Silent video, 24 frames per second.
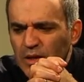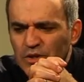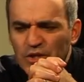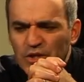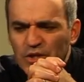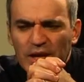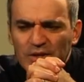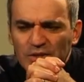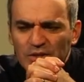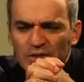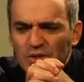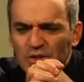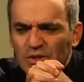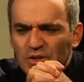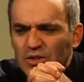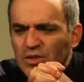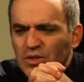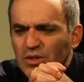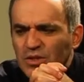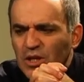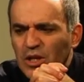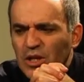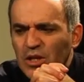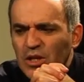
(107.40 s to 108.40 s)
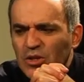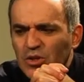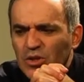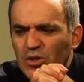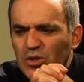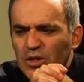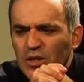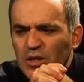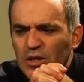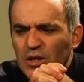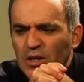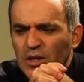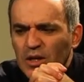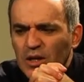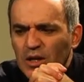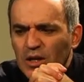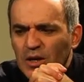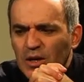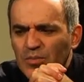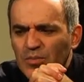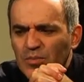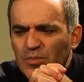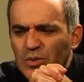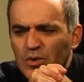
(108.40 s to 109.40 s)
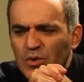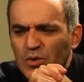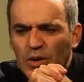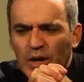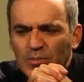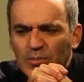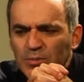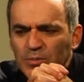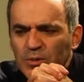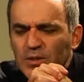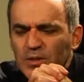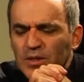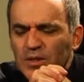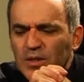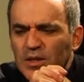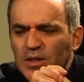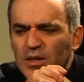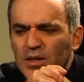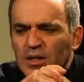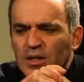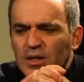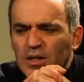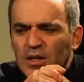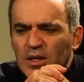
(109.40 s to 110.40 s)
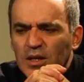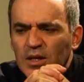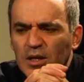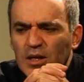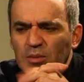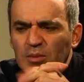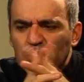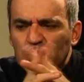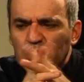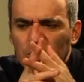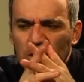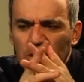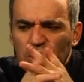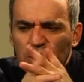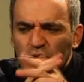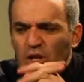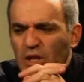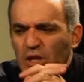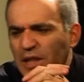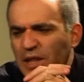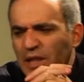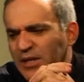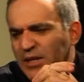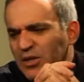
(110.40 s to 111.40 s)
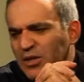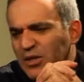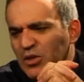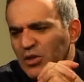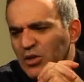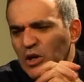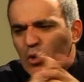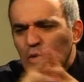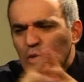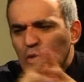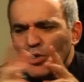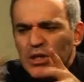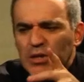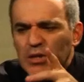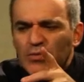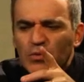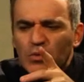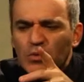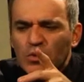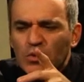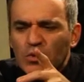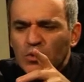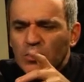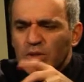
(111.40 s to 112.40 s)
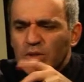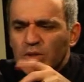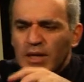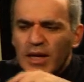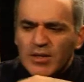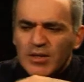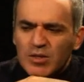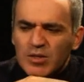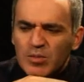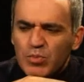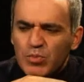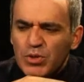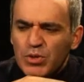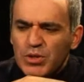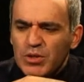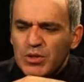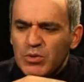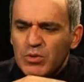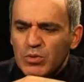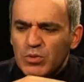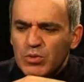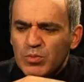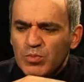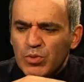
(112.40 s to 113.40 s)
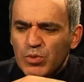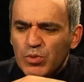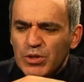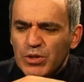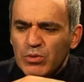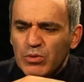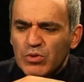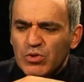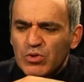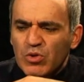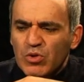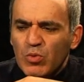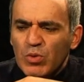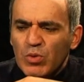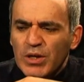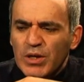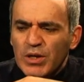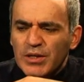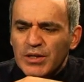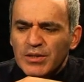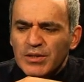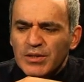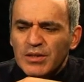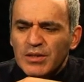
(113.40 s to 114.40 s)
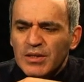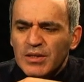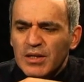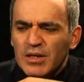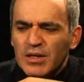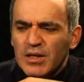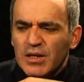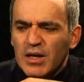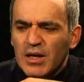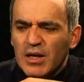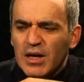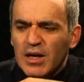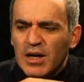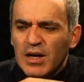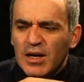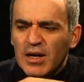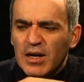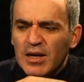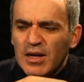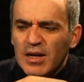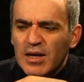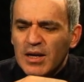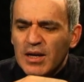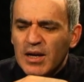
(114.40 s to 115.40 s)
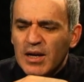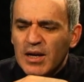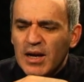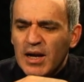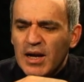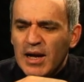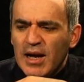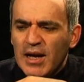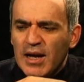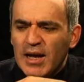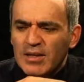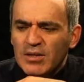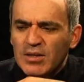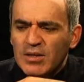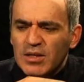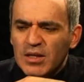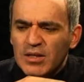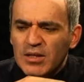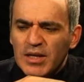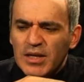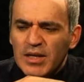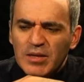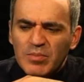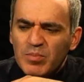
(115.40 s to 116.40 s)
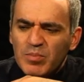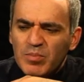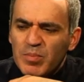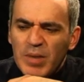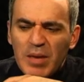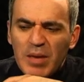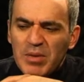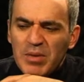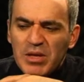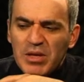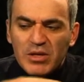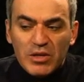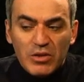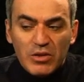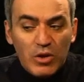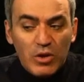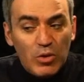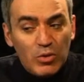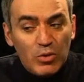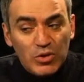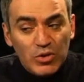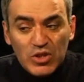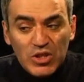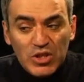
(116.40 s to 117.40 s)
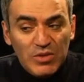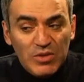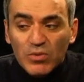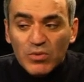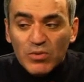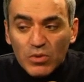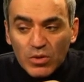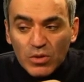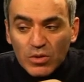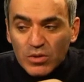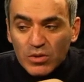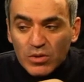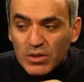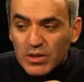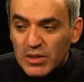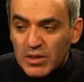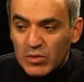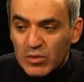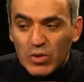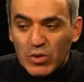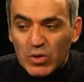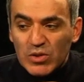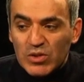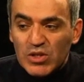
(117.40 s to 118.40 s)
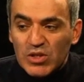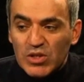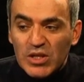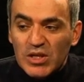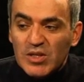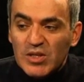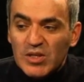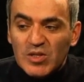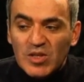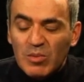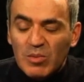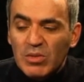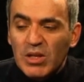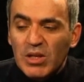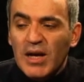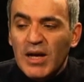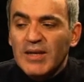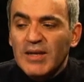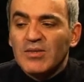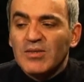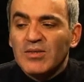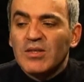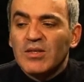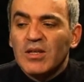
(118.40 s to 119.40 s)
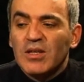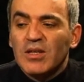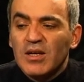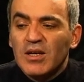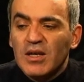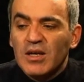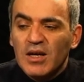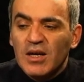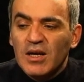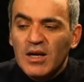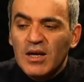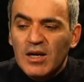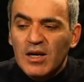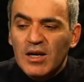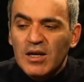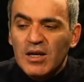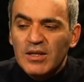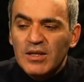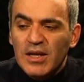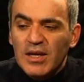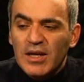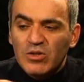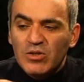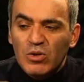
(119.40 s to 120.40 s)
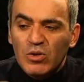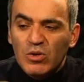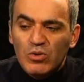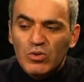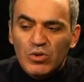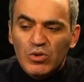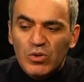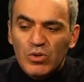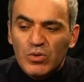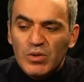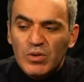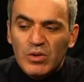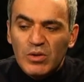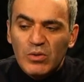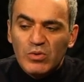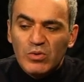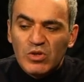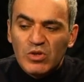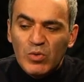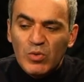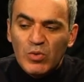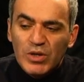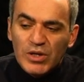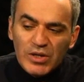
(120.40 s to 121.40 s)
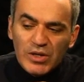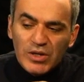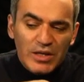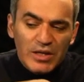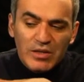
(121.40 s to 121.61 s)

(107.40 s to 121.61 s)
chances, its trumps. Potentially knight can go on e4. That's a pretty good square, and then maybe it can go on c4. We'll see in some lines that's also a good square,